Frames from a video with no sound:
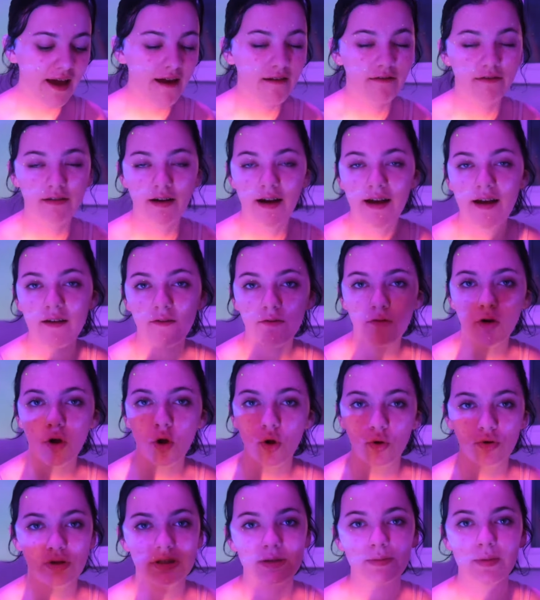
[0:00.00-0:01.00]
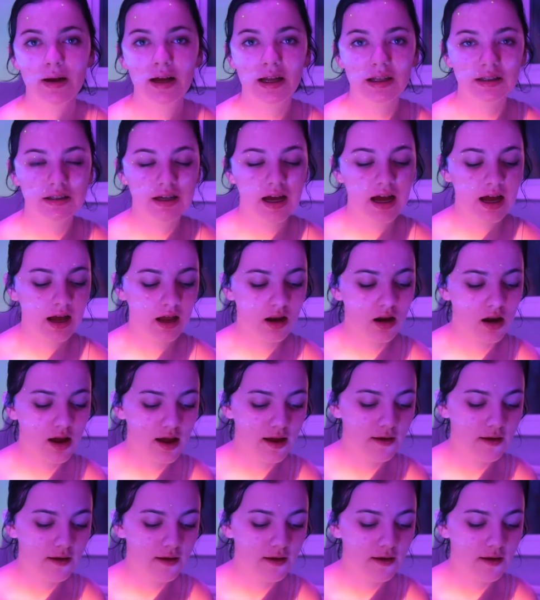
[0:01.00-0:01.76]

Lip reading: have ever owned in my entire